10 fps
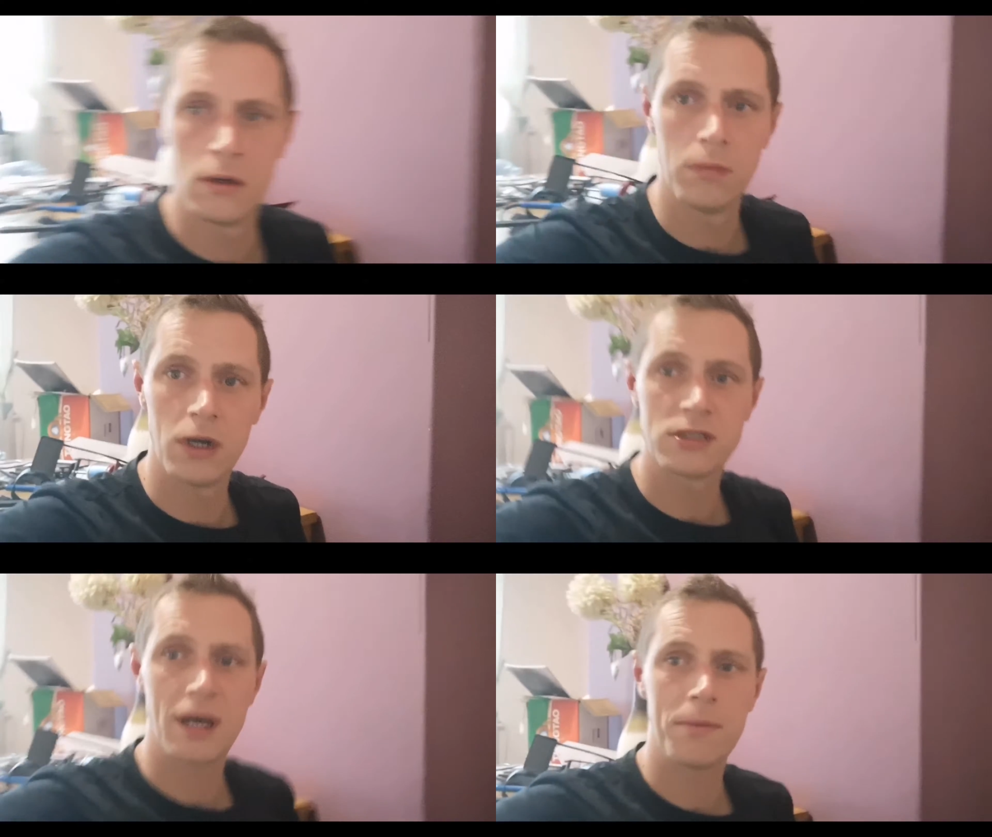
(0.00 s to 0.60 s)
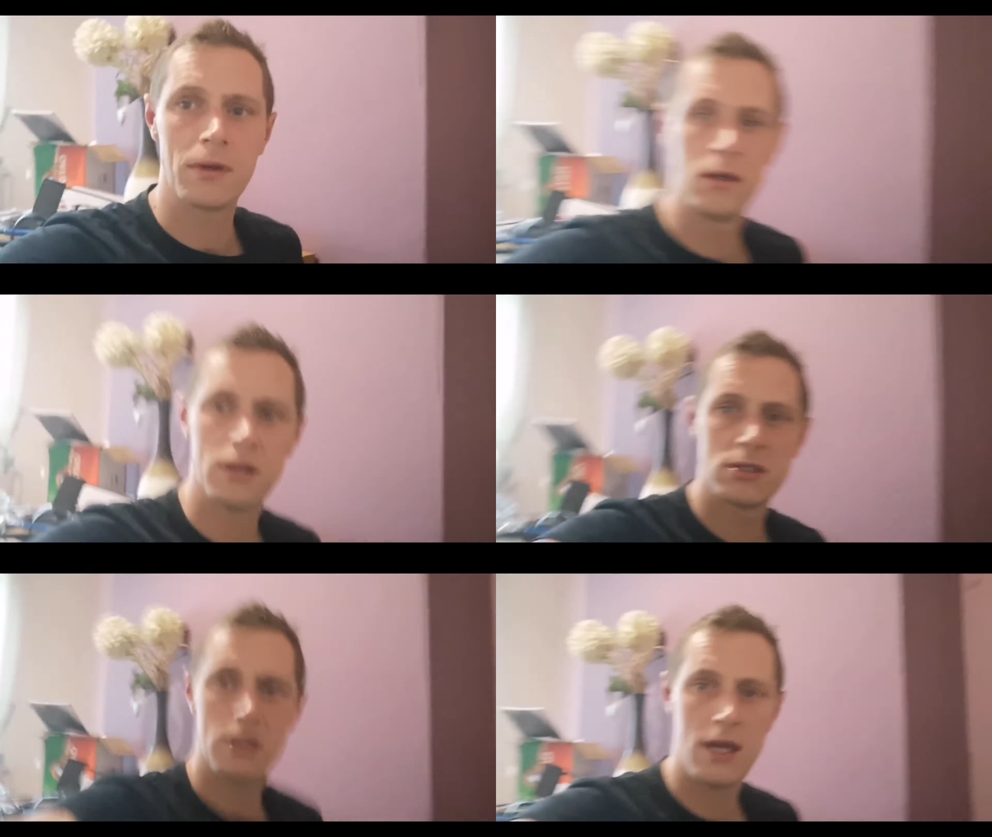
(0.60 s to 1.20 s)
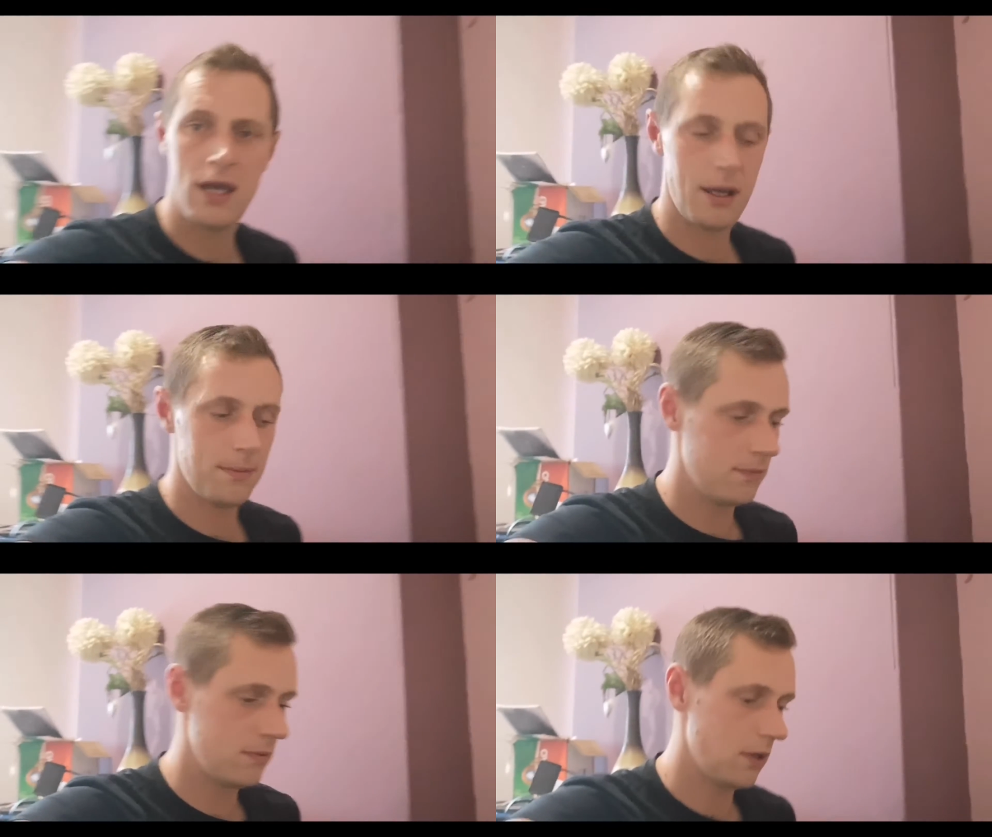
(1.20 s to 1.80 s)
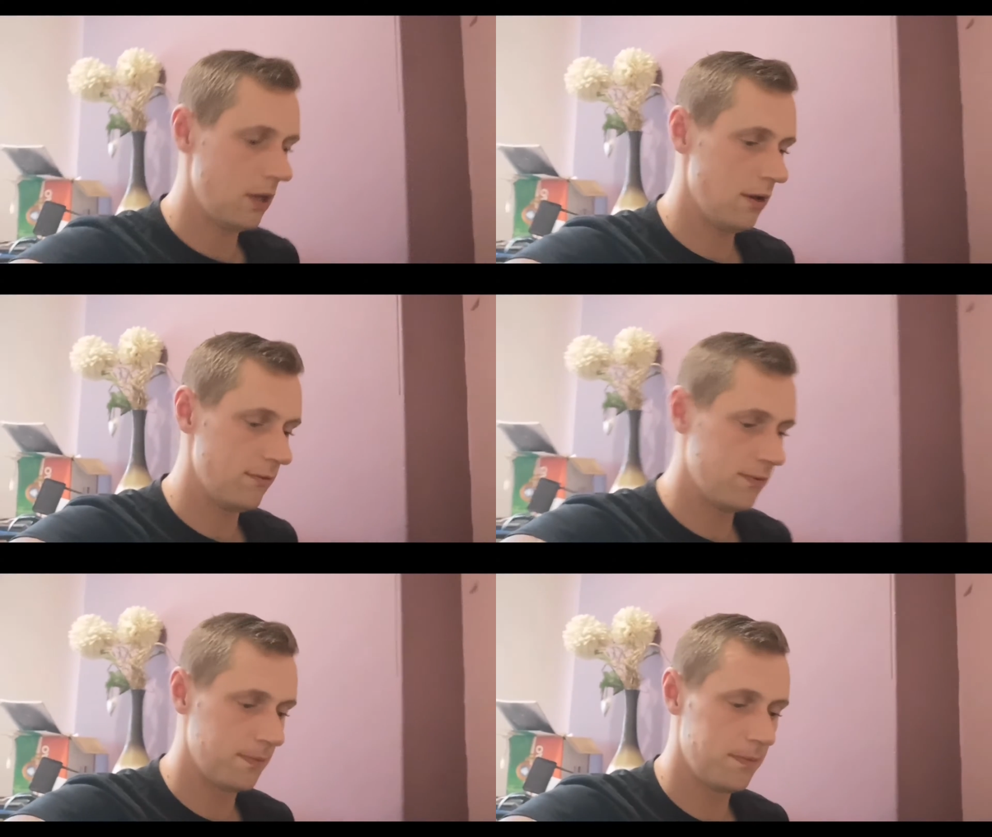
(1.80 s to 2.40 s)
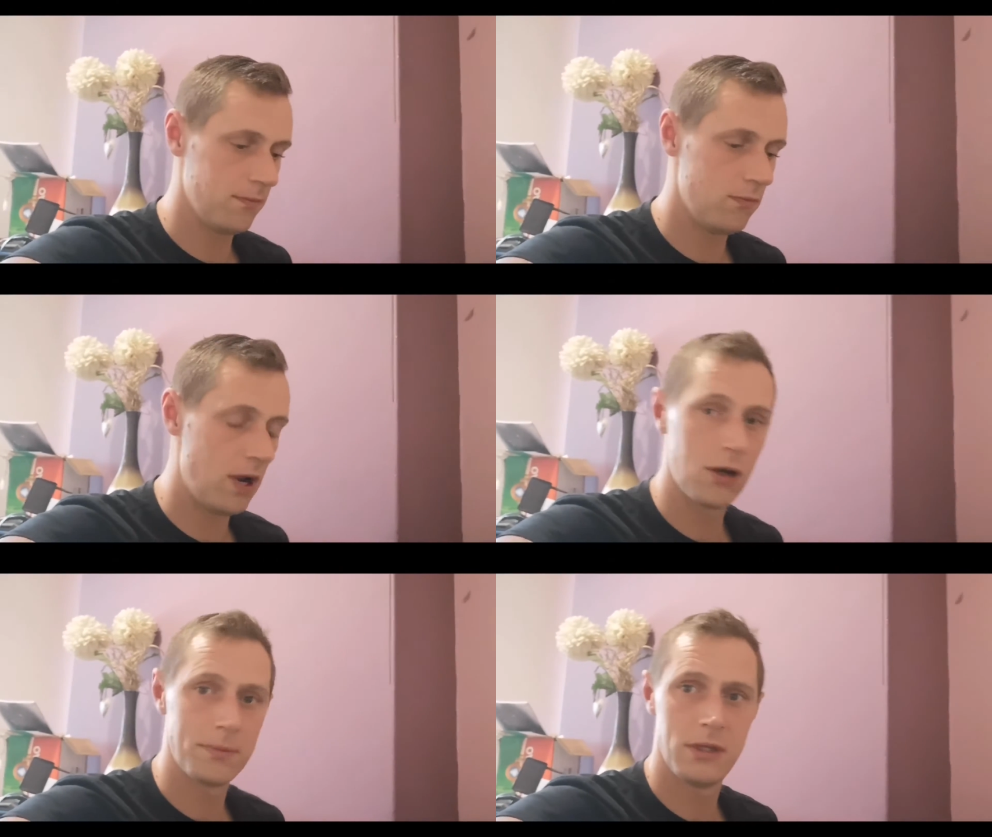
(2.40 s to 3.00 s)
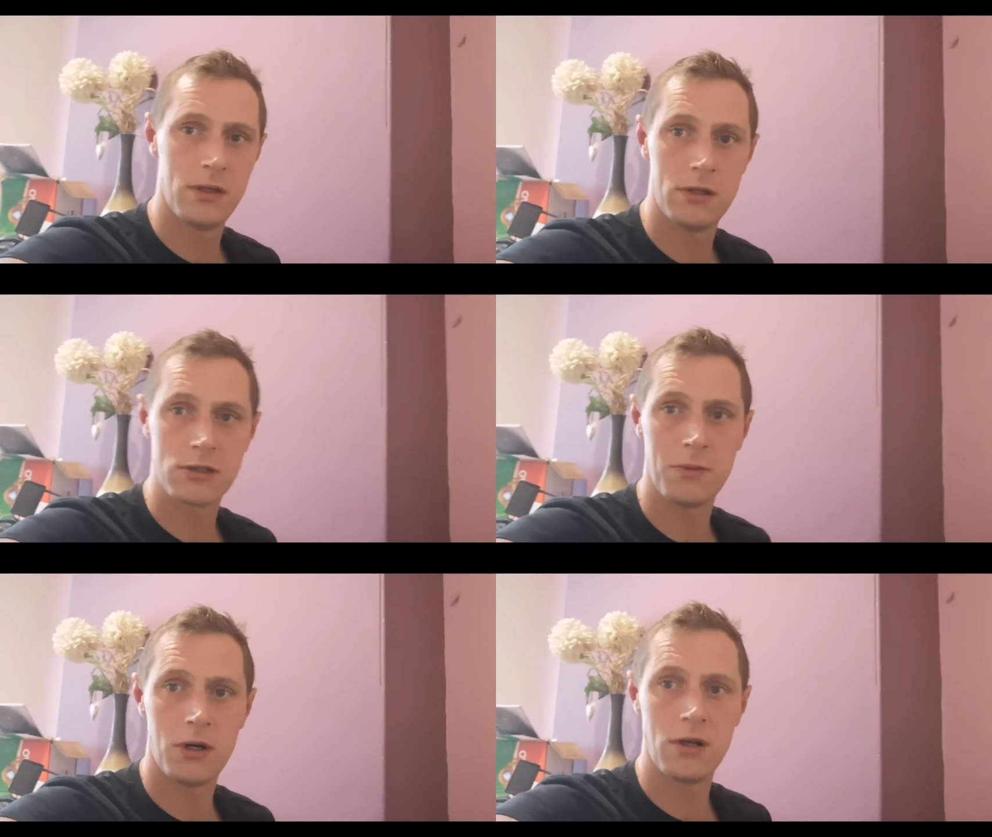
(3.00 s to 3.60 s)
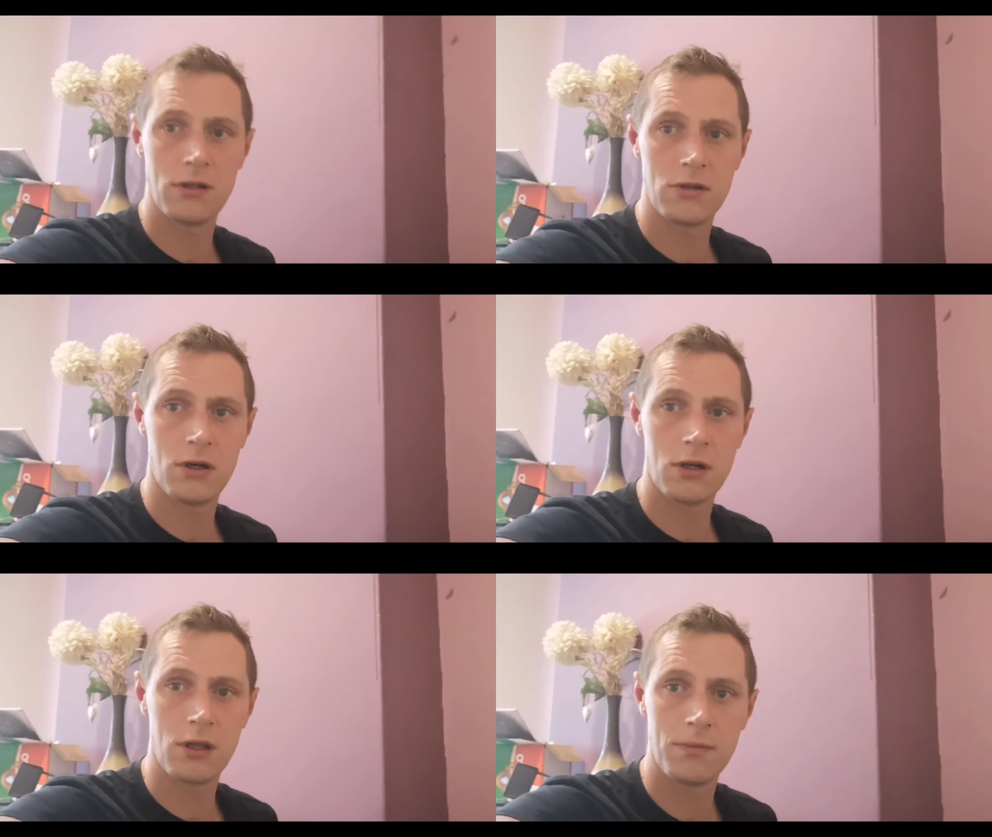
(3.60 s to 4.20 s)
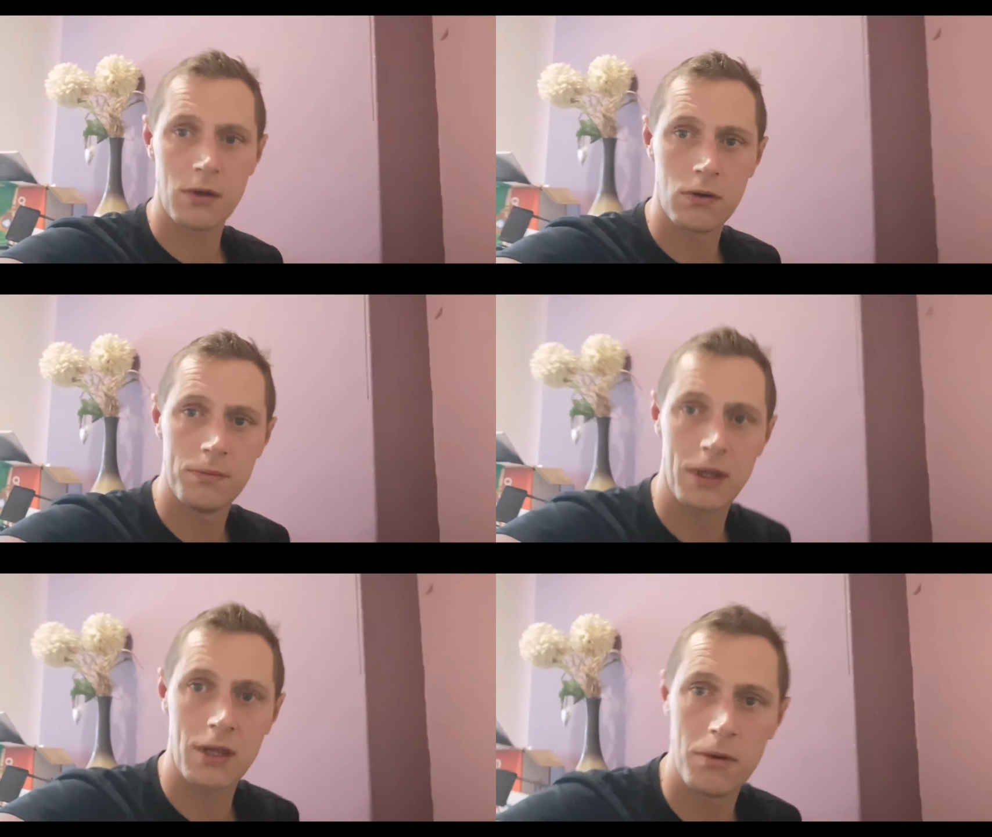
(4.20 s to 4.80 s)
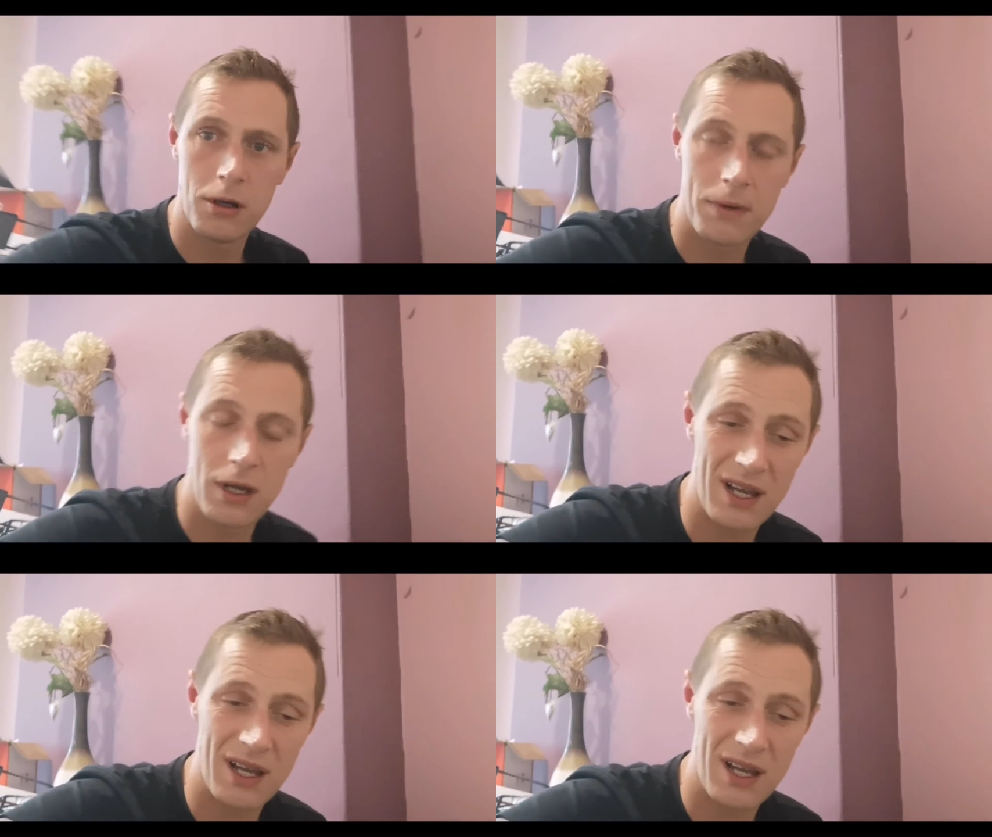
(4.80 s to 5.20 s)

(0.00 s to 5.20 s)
What's happened is I've rang up this morning to order them to go and pick them up,